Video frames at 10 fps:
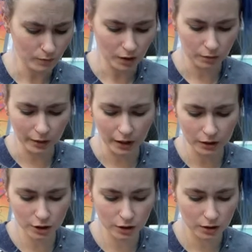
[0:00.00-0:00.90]

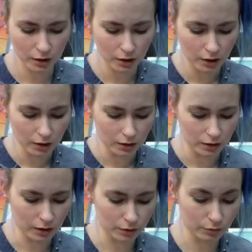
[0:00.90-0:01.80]
which
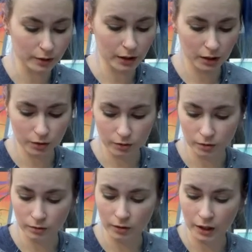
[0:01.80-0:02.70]
is really
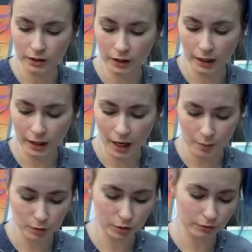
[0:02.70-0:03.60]
cool, and you get an app on your